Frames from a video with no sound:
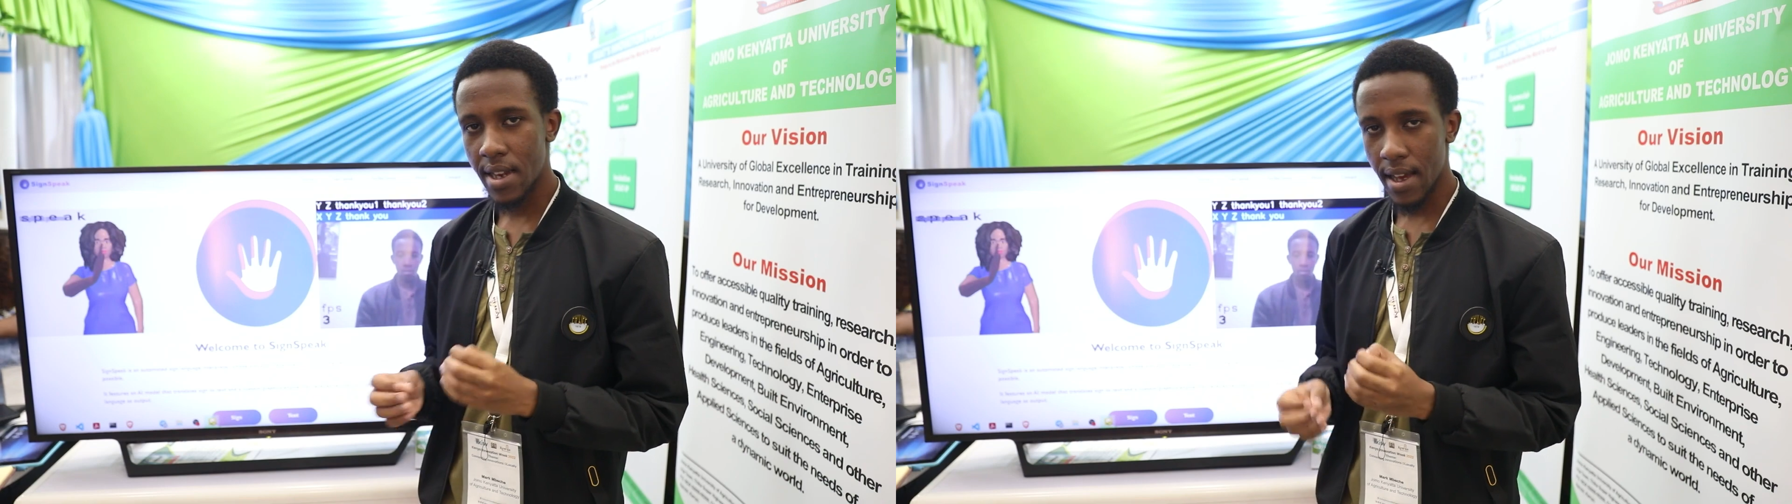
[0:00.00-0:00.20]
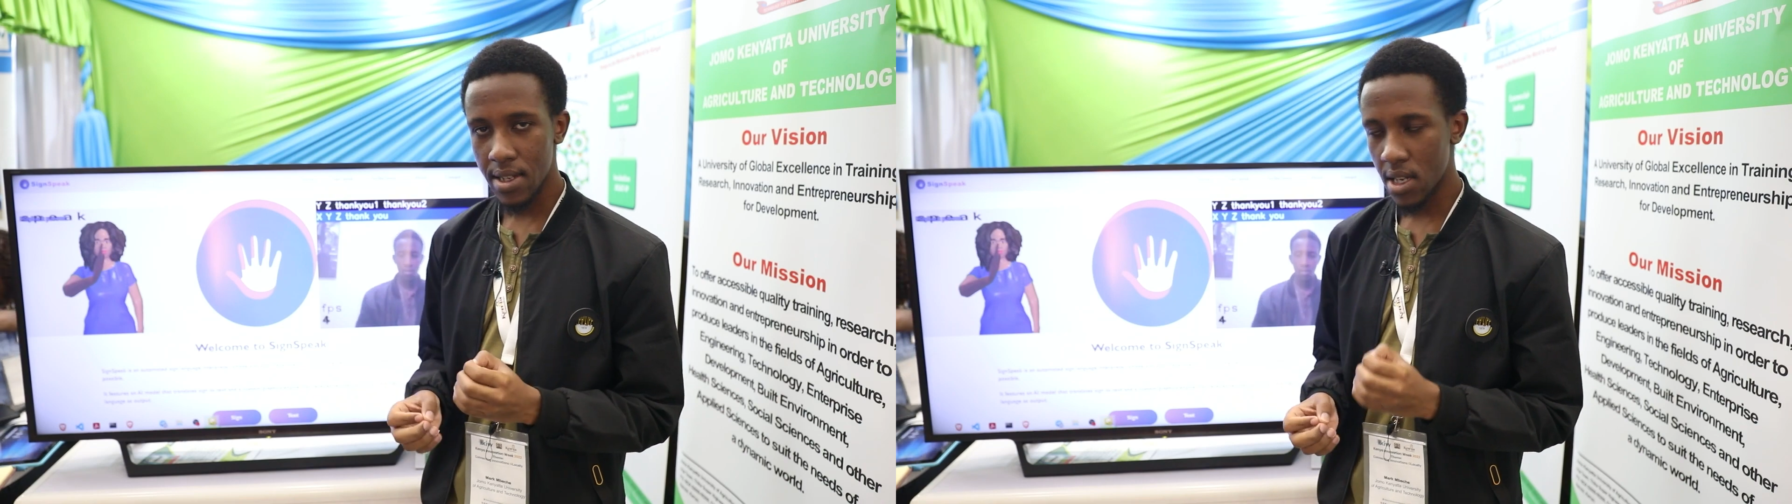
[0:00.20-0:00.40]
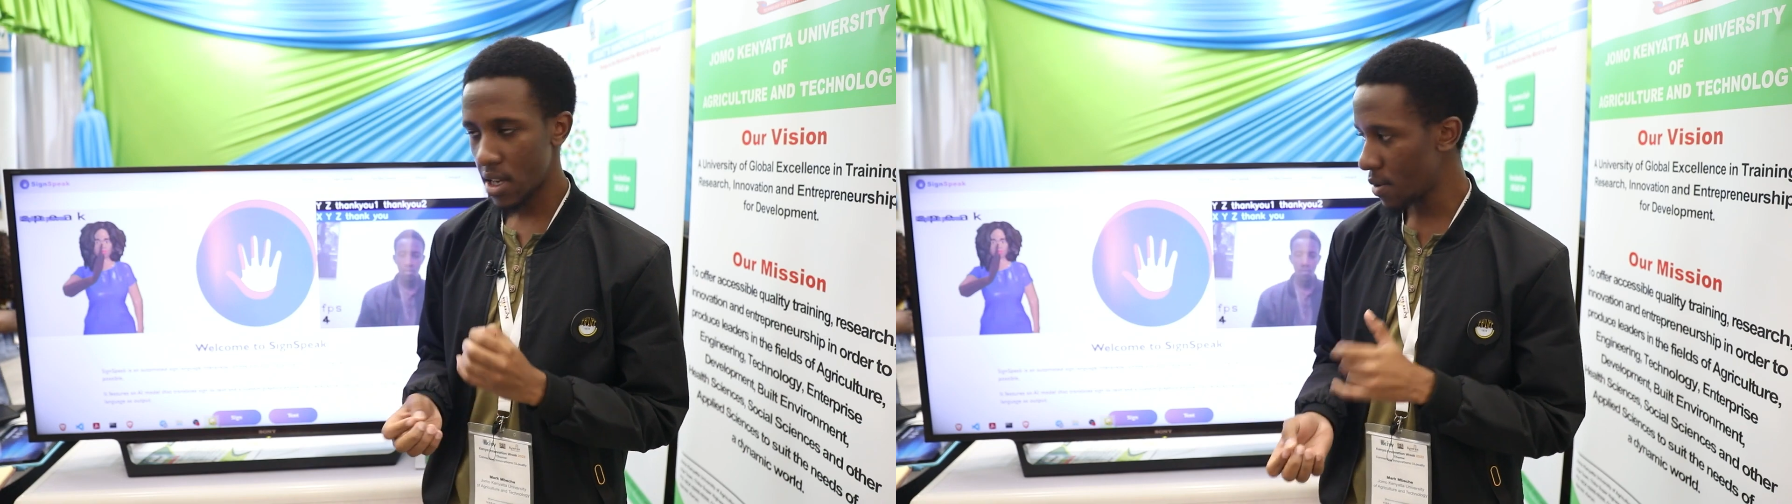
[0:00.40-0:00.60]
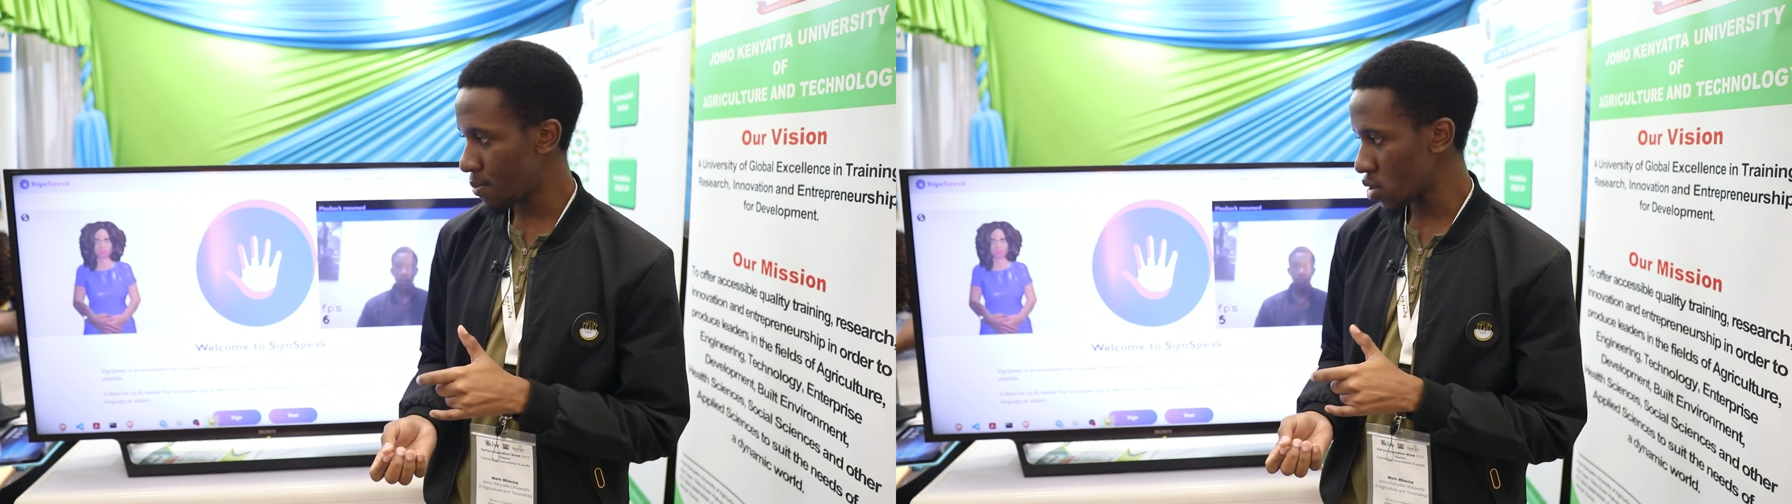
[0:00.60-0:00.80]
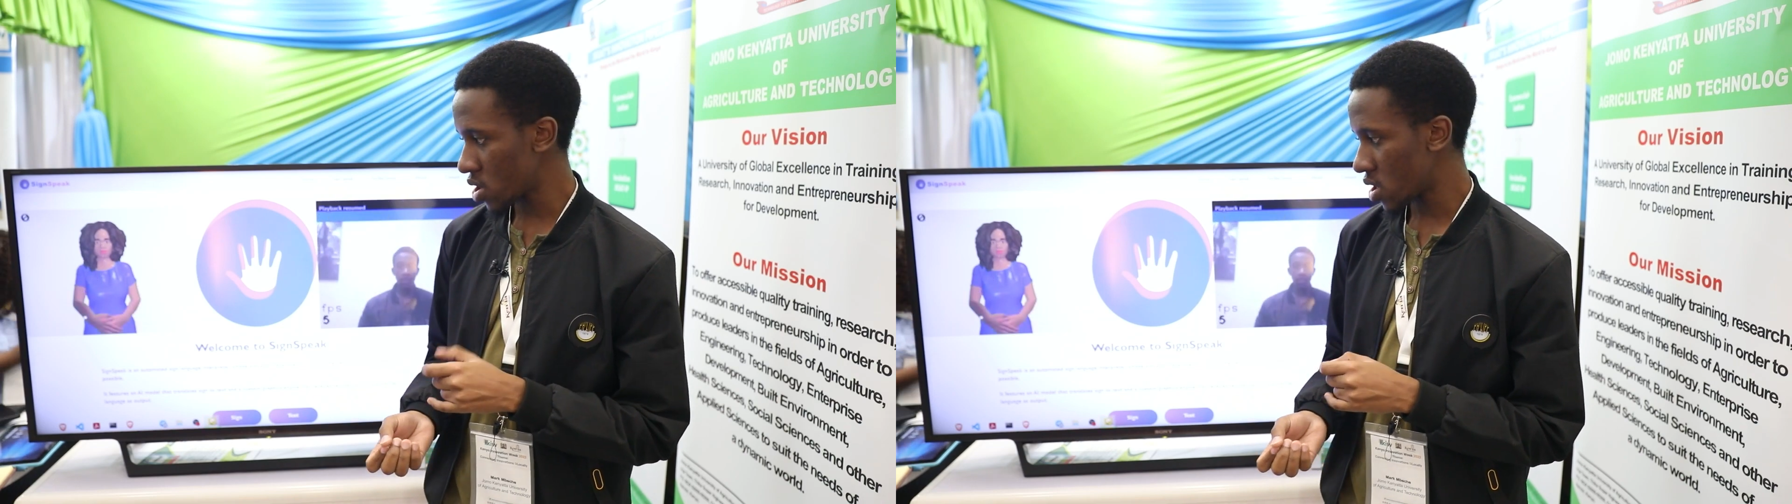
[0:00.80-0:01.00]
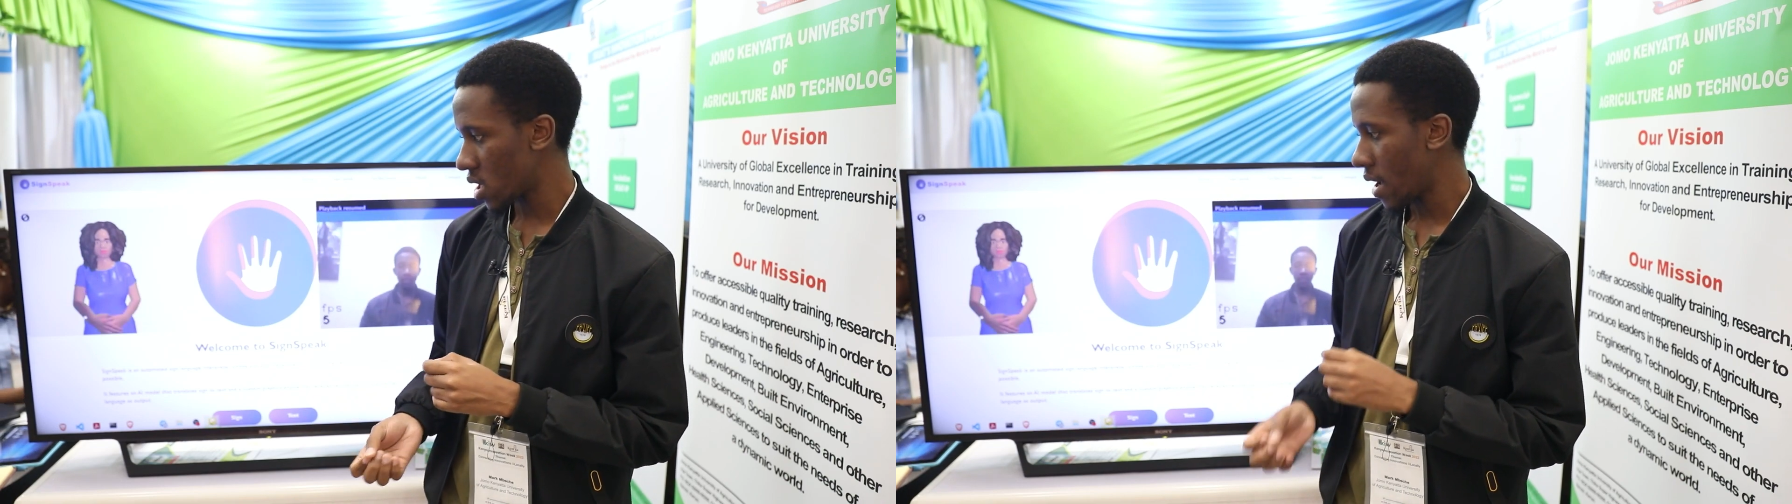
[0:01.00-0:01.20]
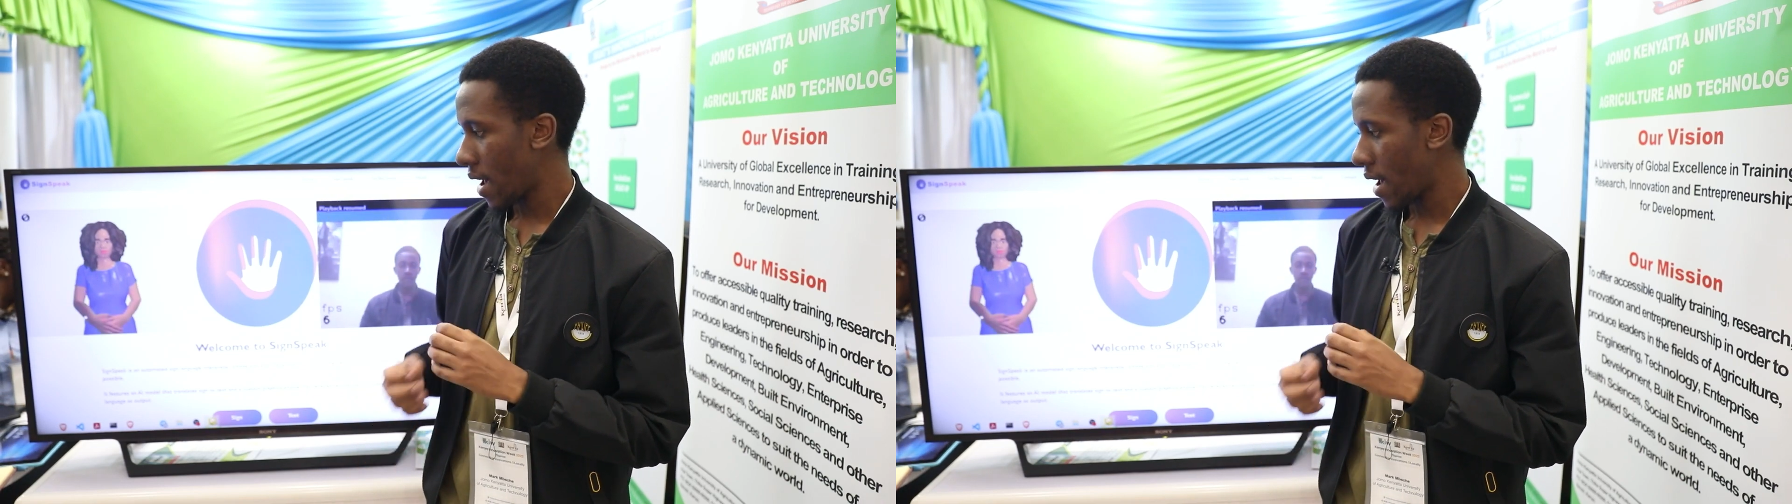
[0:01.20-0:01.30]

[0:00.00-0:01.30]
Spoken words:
text input